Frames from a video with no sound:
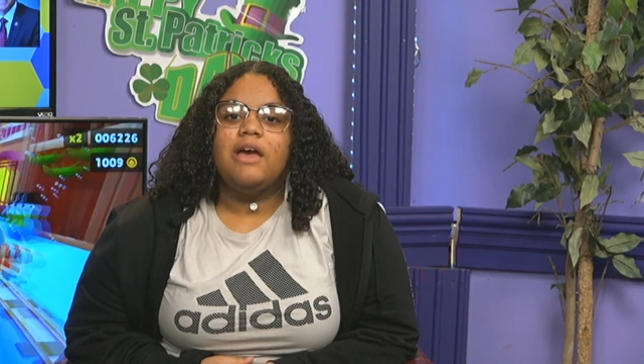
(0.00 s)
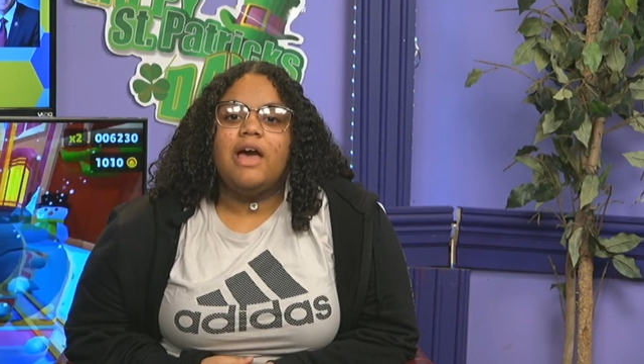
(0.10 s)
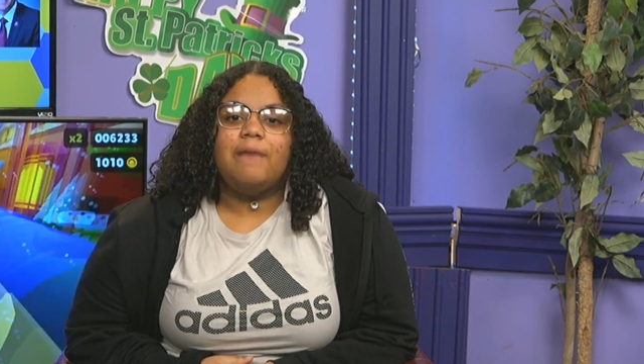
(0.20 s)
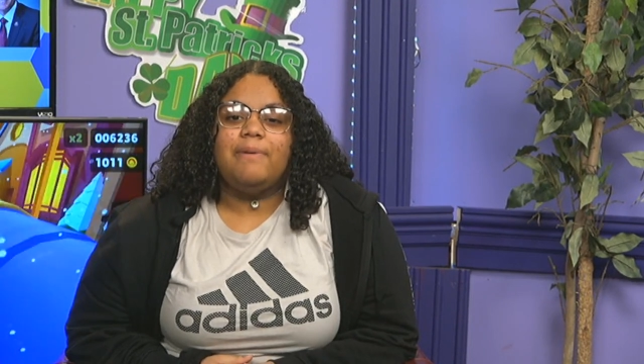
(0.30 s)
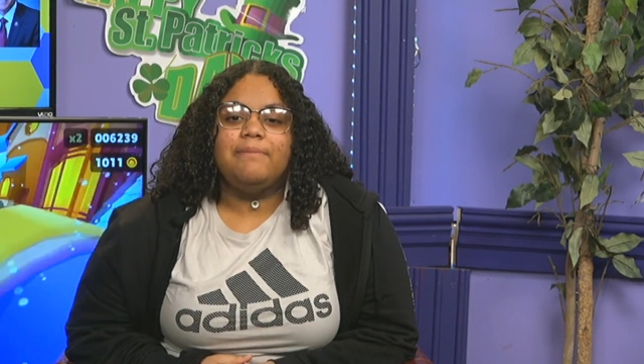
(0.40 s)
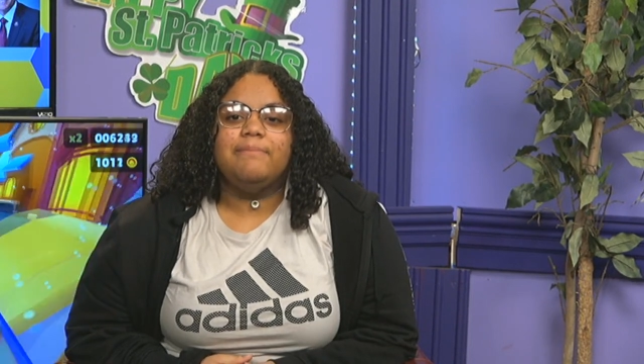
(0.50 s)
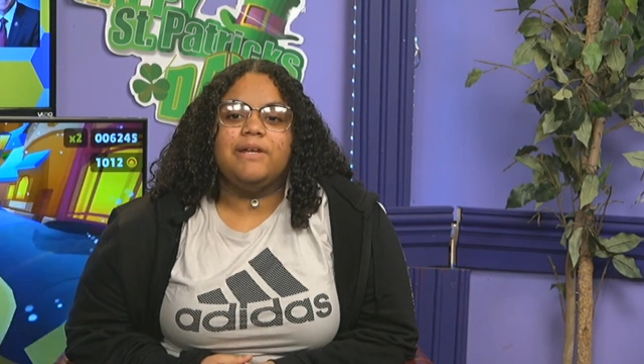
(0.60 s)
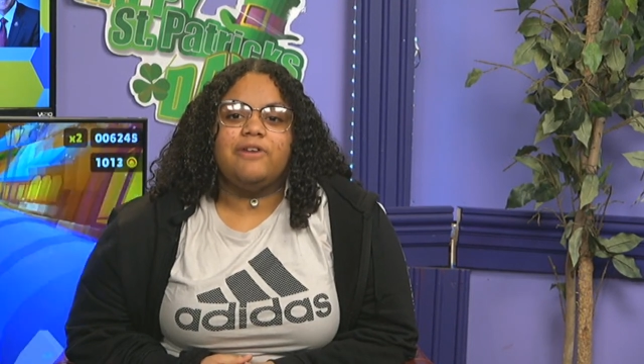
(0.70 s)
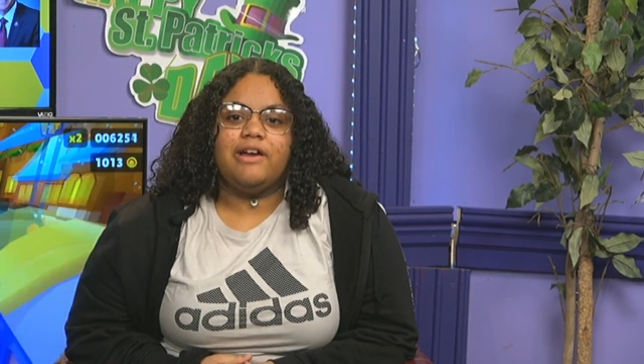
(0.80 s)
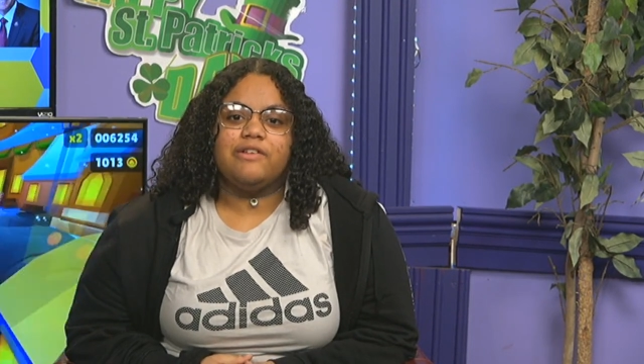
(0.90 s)
at Penn
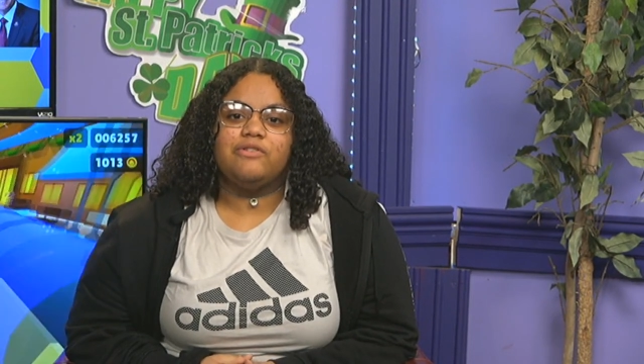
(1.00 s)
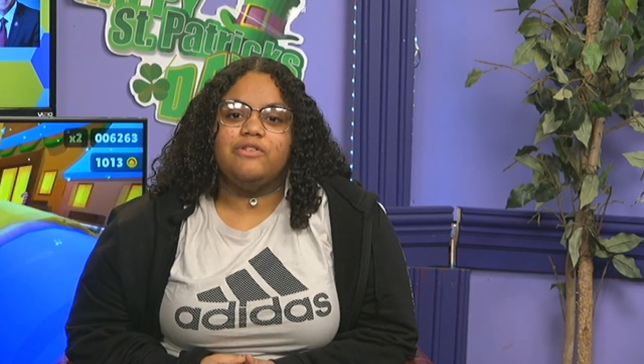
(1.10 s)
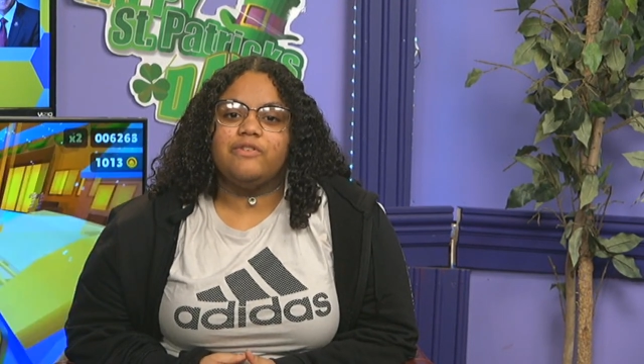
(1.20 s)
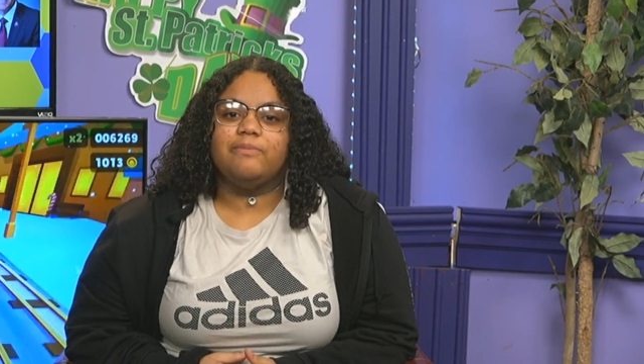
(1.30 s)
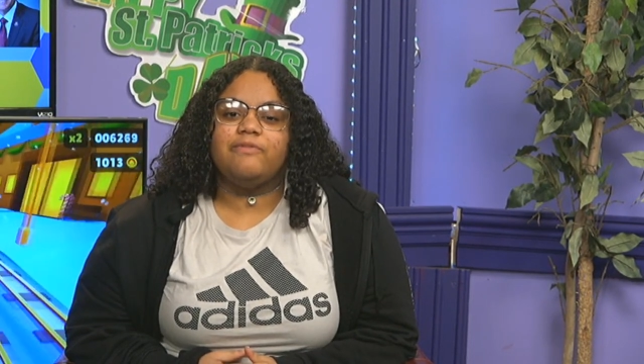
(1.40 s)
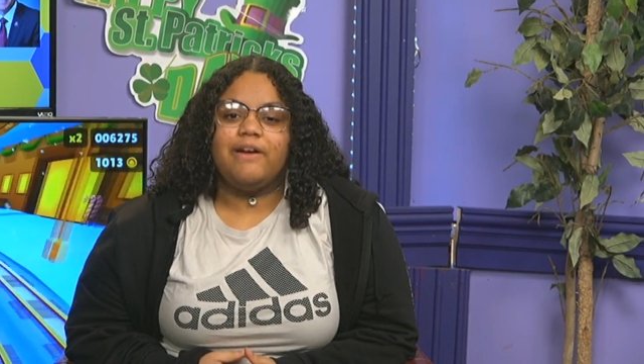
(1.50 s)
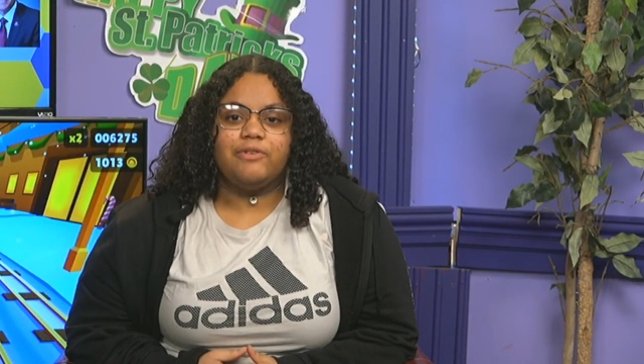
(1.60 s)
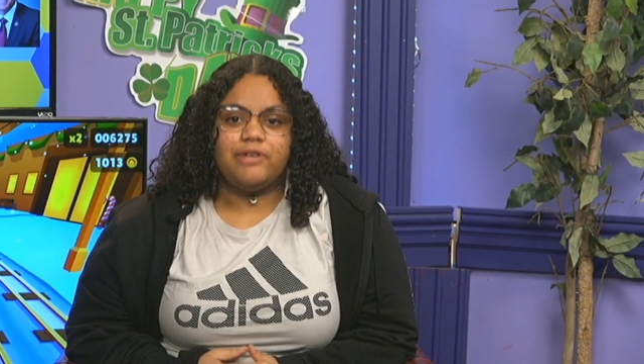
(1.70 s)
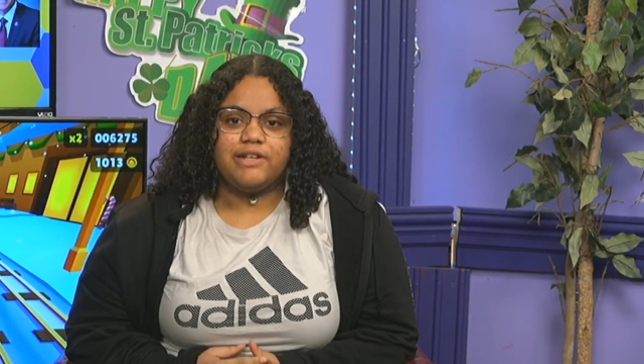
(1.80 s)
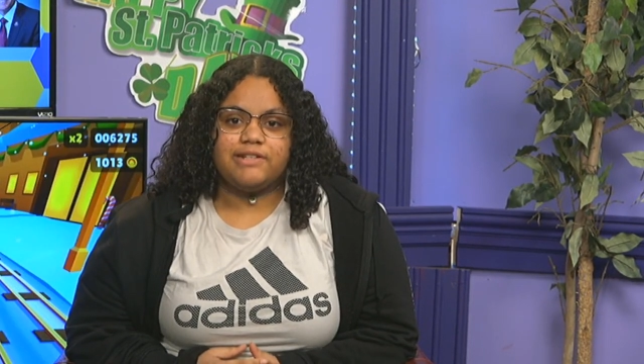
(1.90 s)
Manor High School from
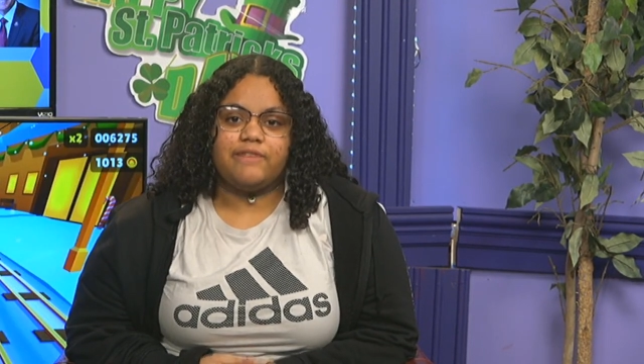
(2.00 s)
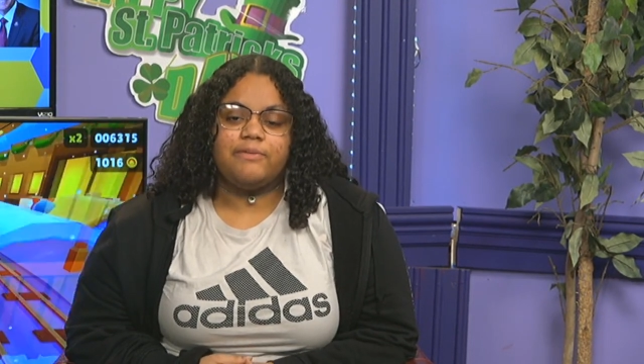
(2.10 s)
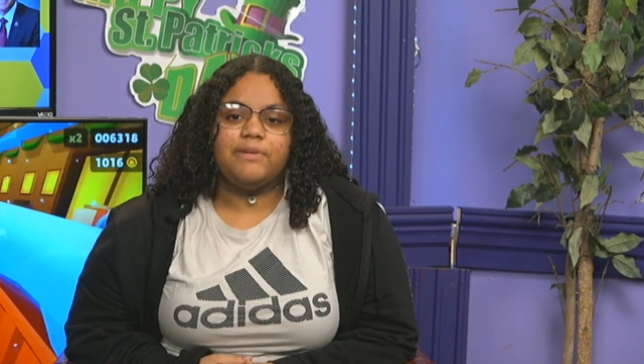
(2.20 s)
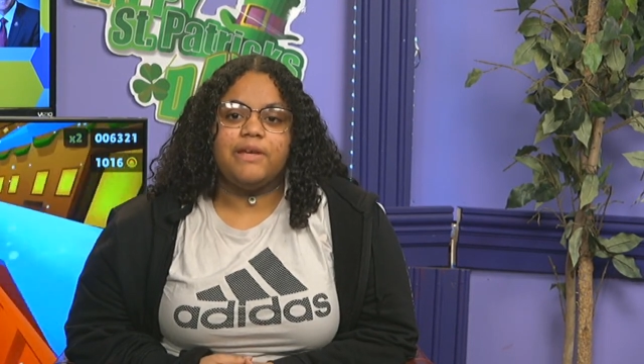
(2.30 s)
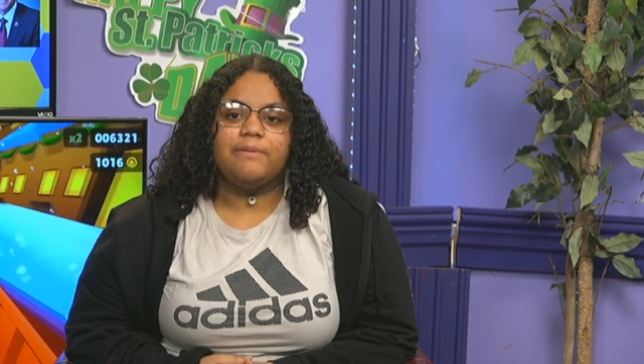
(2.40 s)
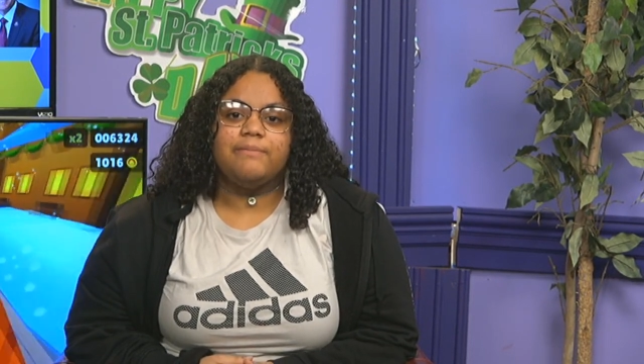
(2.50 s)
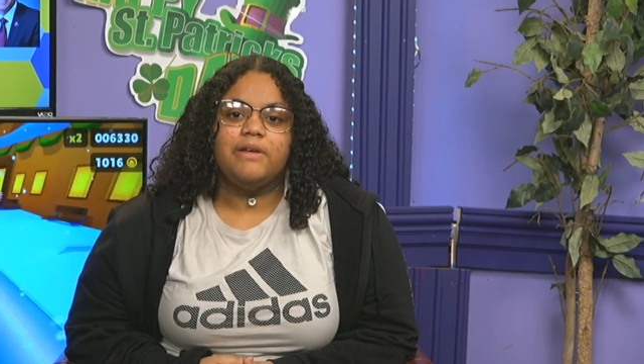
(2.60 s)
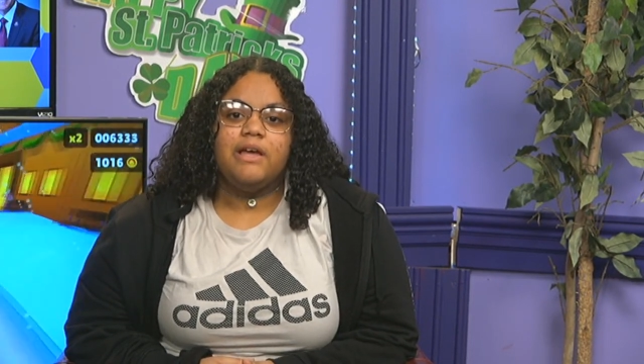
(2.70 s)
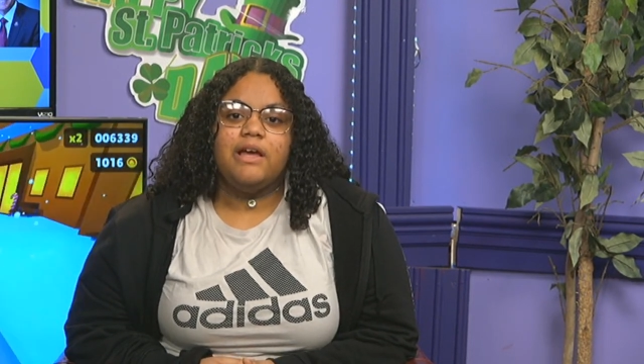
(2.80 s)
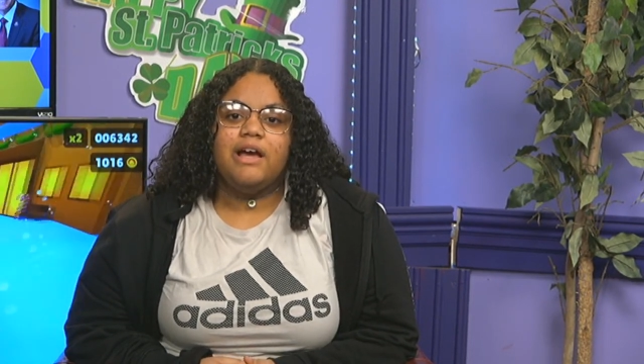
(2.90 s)
5.30 to 7 p.m.
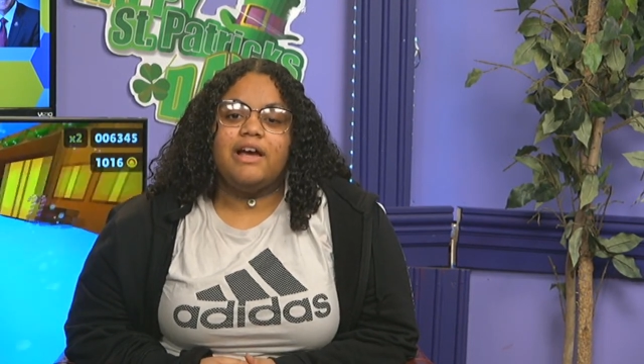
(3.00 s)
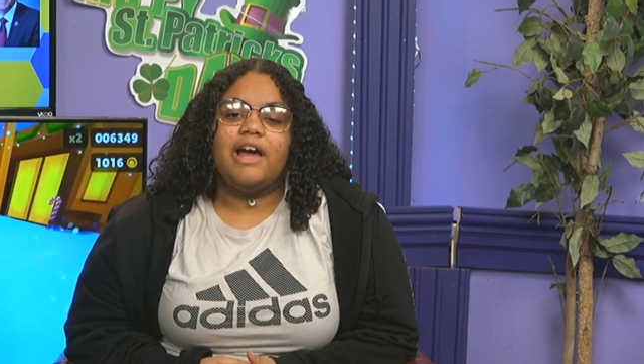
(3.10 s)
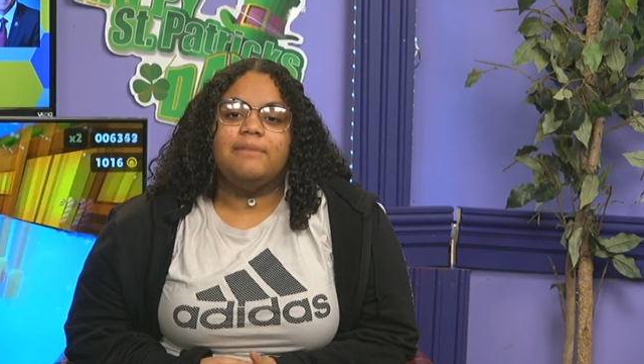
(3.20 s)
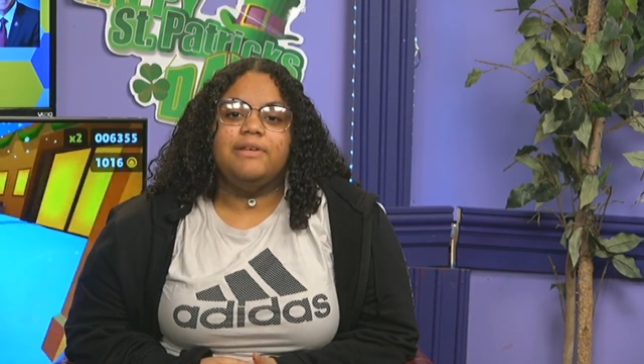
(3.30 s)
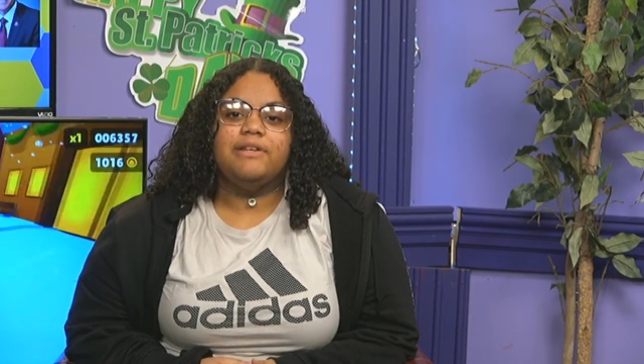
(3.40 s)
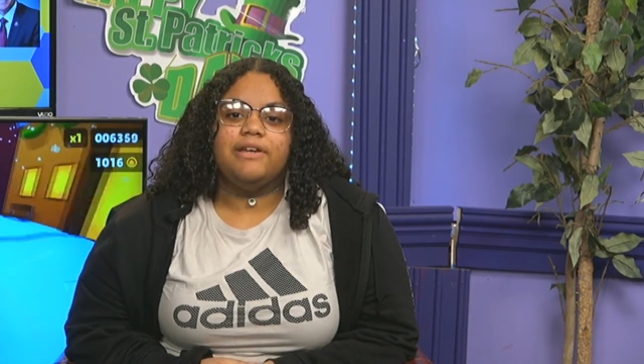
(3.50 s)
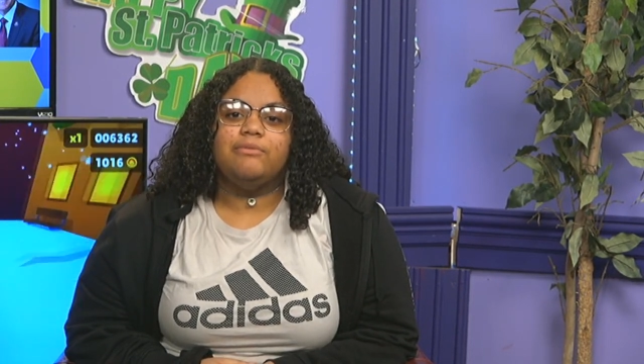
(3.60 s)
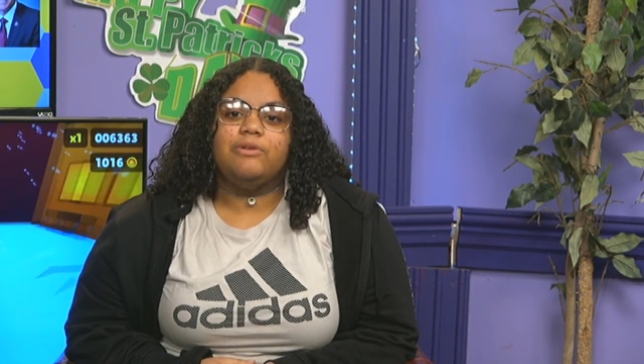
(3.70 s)
Academy Night will